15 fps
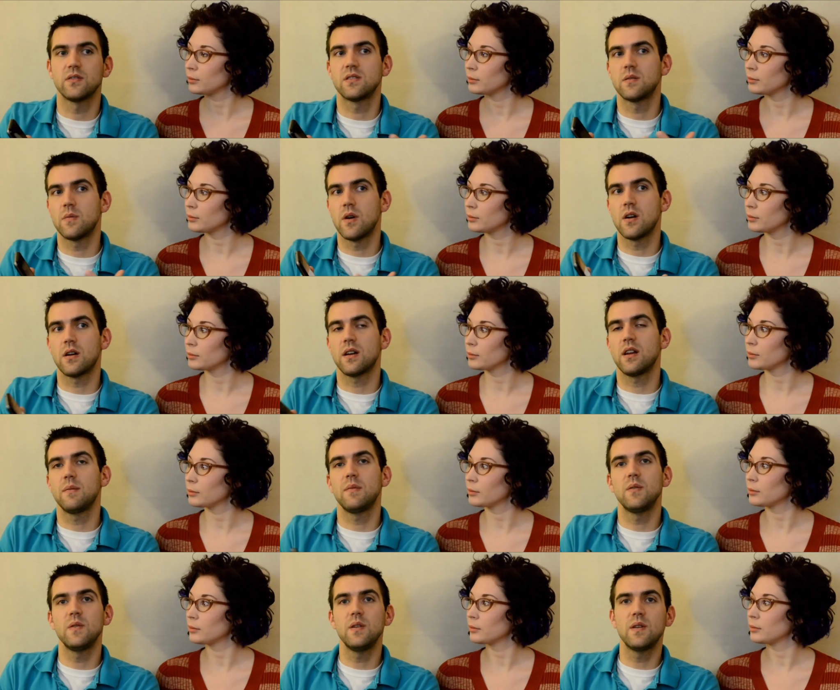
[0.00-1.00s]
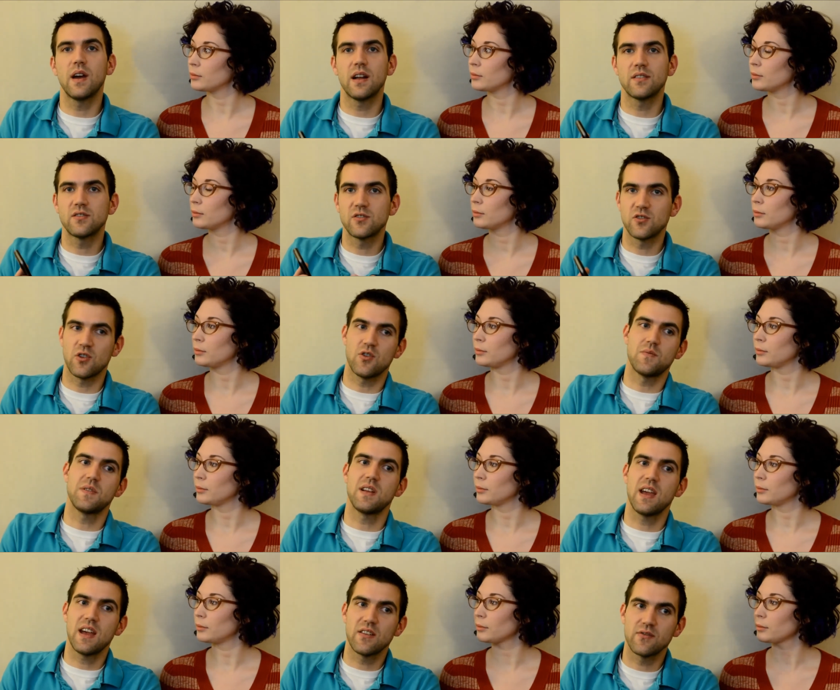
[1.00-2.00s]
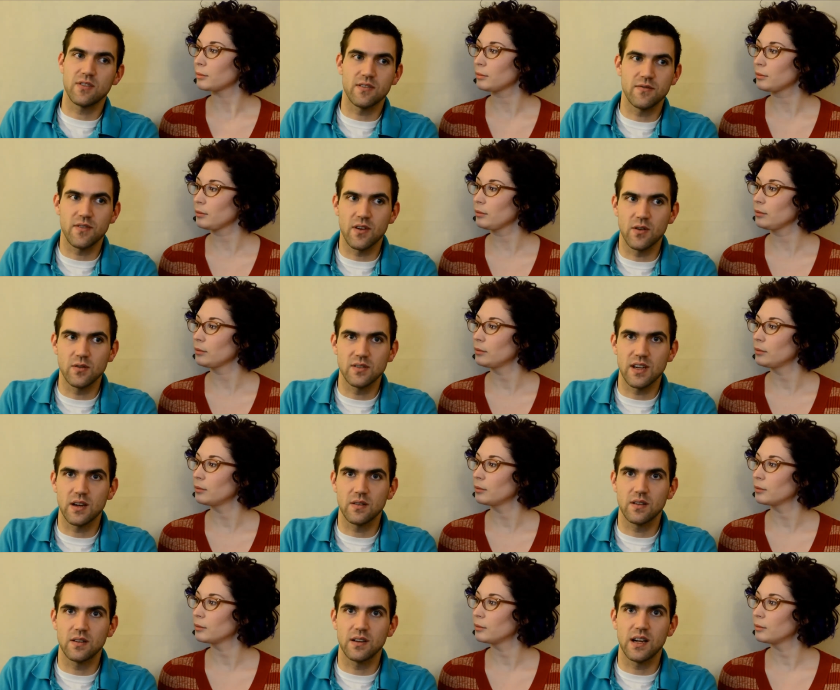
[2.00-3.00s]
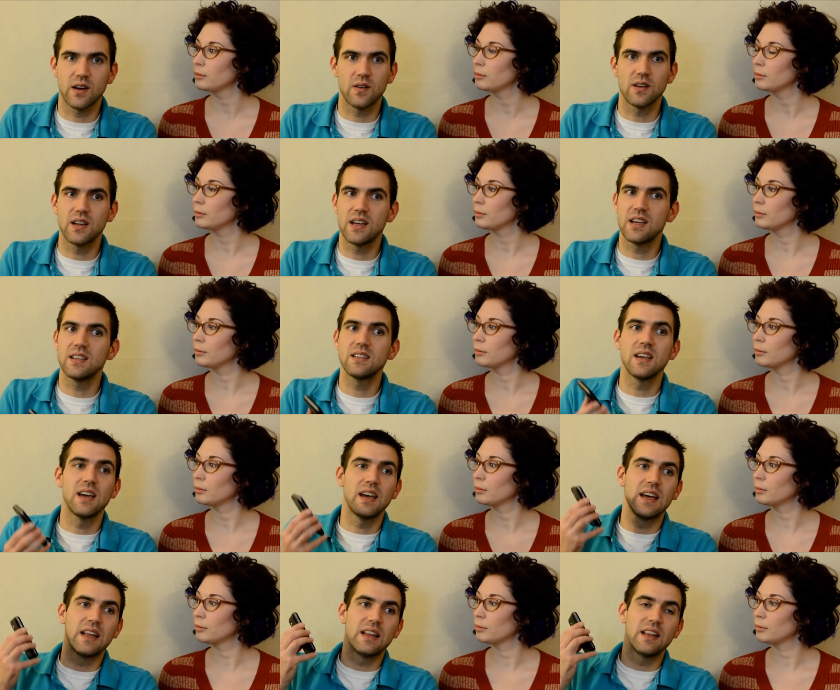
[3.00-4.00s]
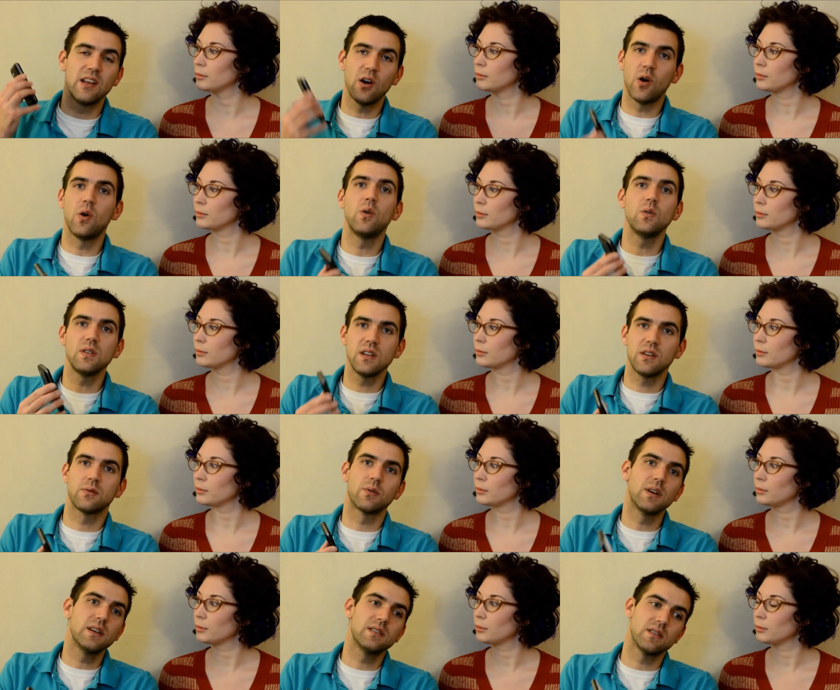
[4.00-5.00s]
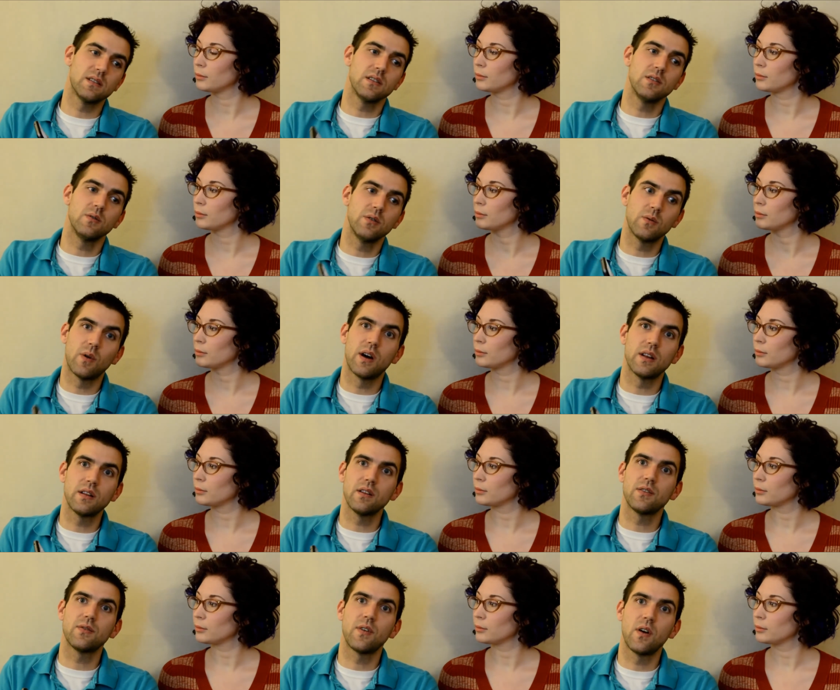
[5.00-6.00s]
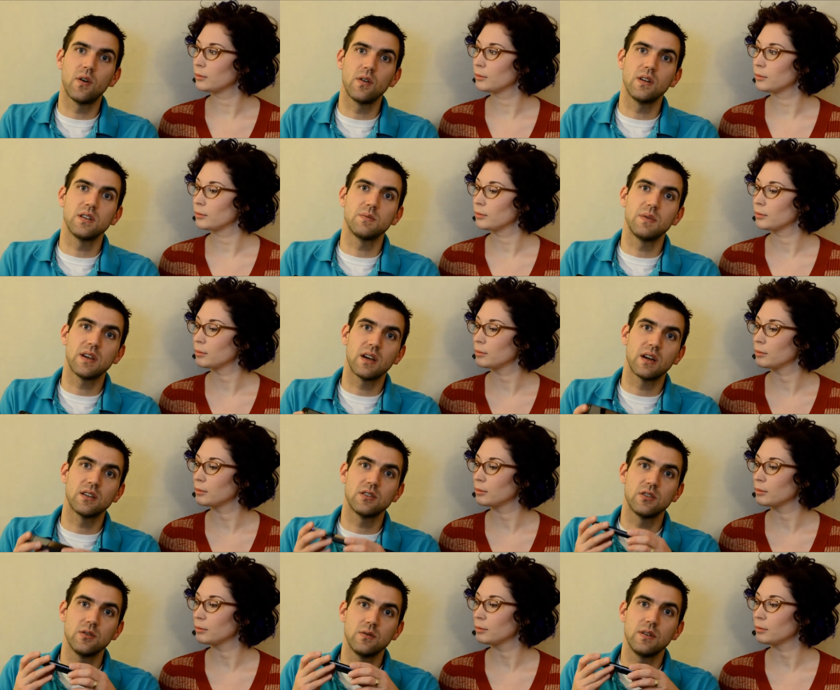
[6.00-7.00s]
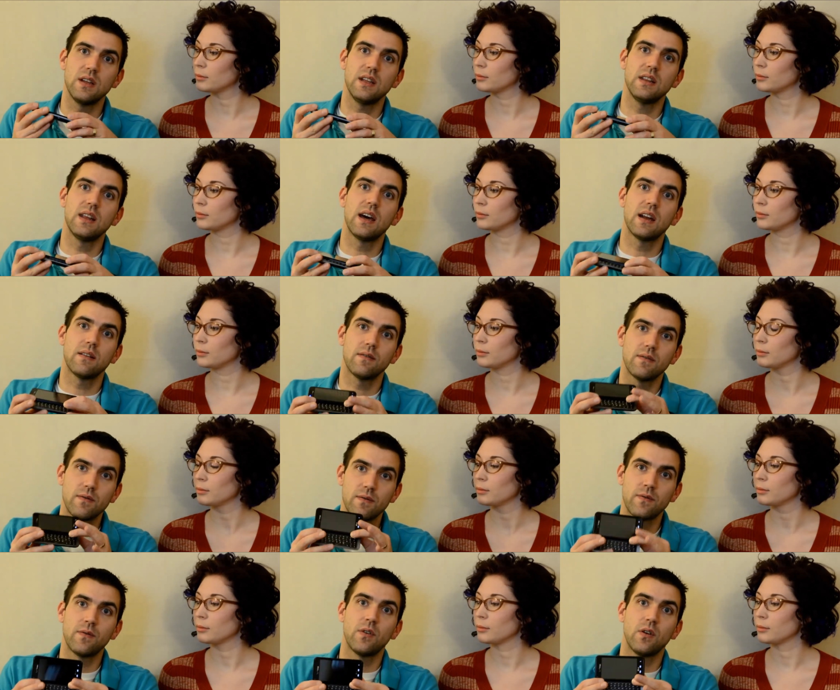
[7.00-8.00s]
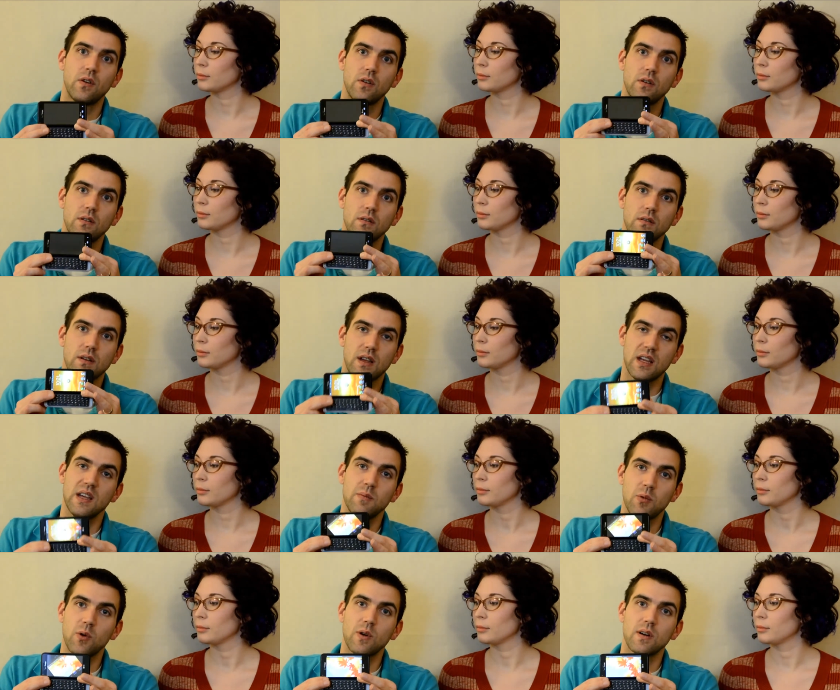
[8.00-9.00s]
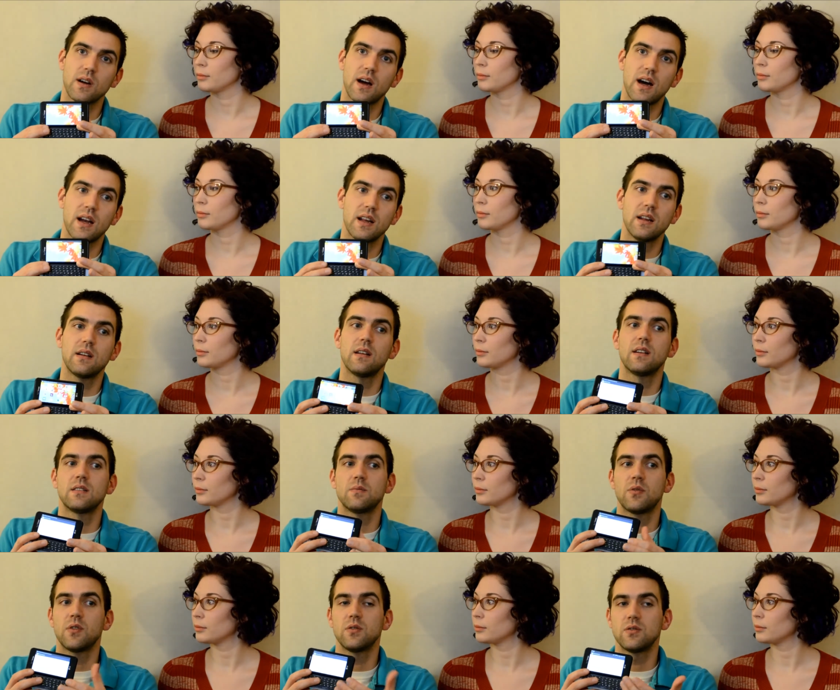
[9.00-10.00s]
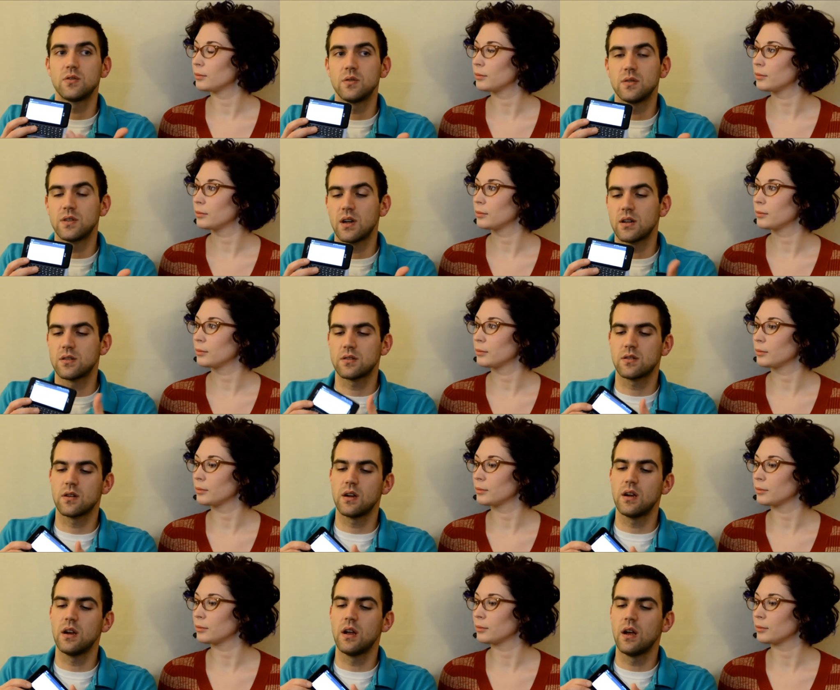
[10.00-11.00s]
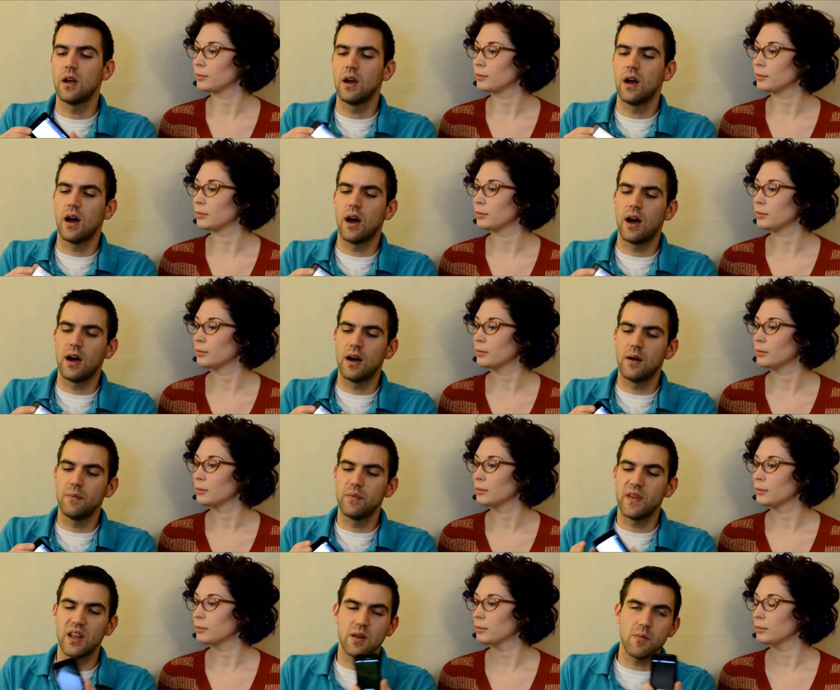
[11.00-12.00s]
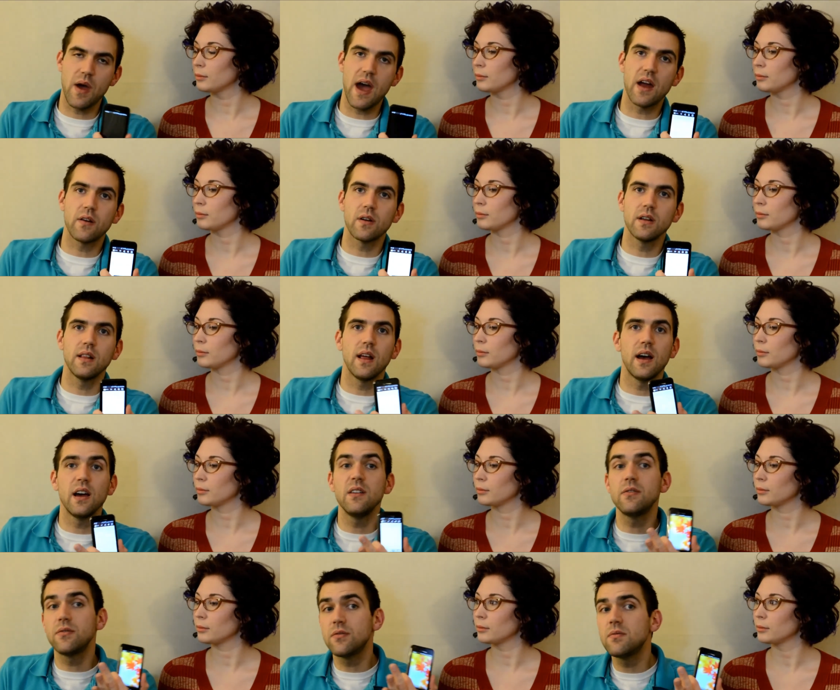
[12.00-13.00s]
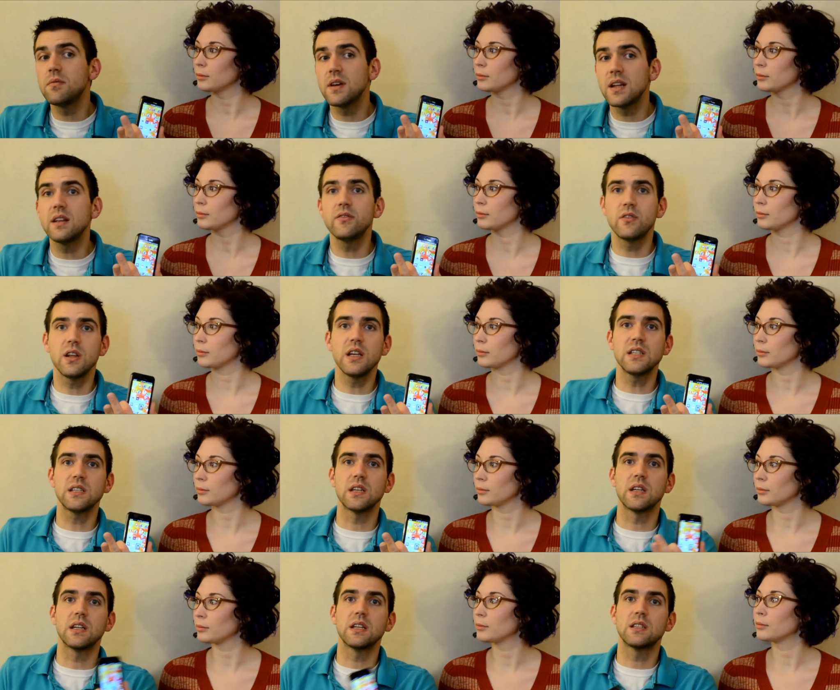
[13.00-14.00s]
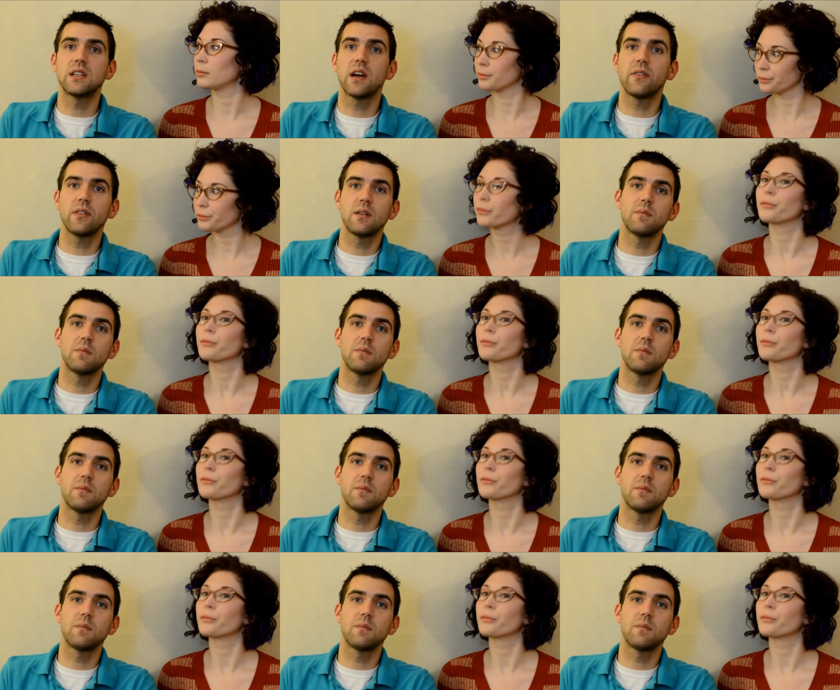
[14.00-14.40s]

Speaker 1: in the market. I mean, you got so many Android phones out there nowadays. The only reason you would want this phone is because you need that full keyboard on it as opposed to a touchscreen. Um, now the battery life, it is decent. It's definitely